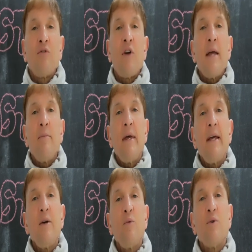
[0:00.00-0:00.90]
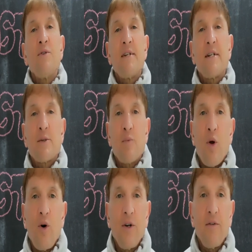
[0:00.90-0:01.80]
Framing was
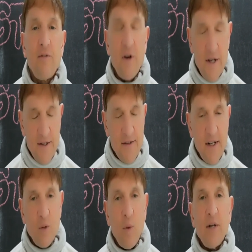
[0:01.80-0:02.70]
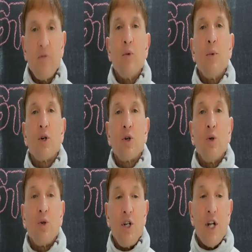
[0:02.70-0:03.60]
explored first in a wonderful book
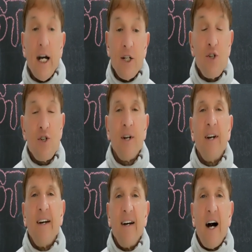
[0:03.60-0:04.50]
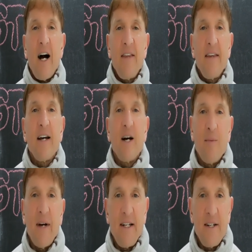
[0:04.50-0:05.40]
called Nudge. I think I
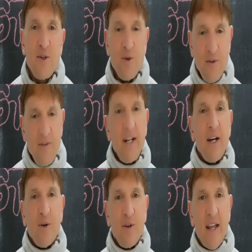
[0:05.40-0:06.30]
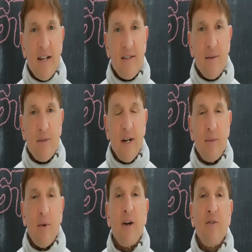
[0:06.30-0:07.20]
might do a video on that
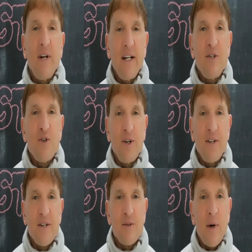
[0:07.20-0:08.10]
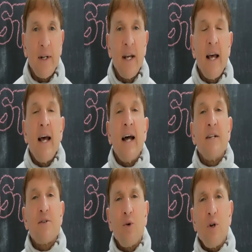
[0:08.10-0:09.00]
sometime. I really enjoyed this one. And
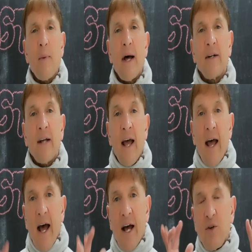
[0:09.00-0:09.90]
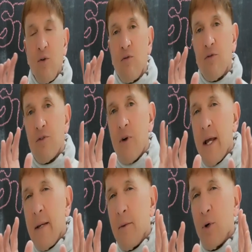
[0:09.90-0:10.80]
it's all about how you
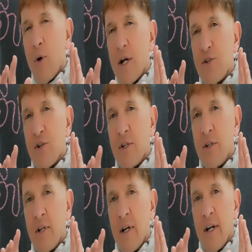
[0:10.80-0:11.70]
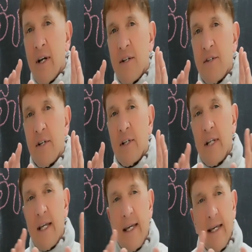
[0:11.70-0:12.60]
frame a question to
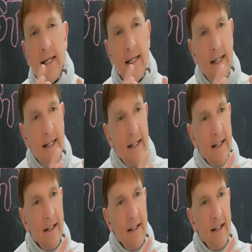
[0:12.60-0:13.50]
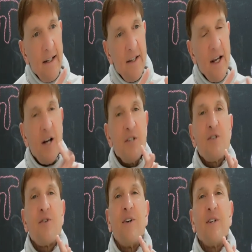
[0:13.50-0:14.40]
lead the
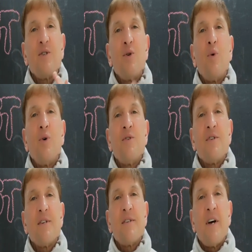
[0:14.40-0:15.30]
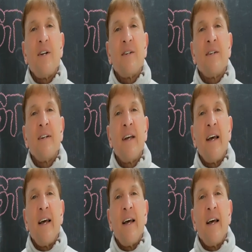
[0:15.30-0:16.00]
answerer towards a certain